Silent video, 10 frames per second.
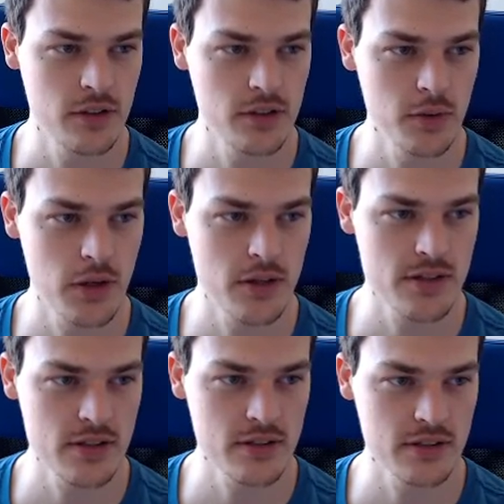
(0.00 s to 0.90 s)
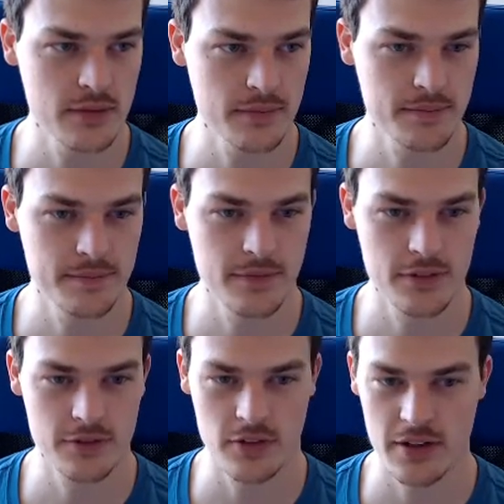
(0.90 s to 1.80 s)
where is it? Yep,
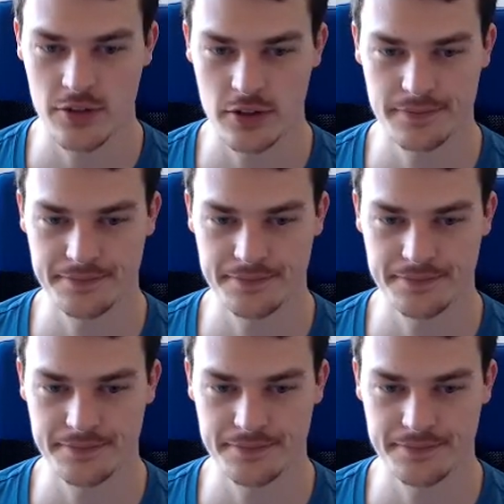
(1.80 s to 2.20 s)
forever.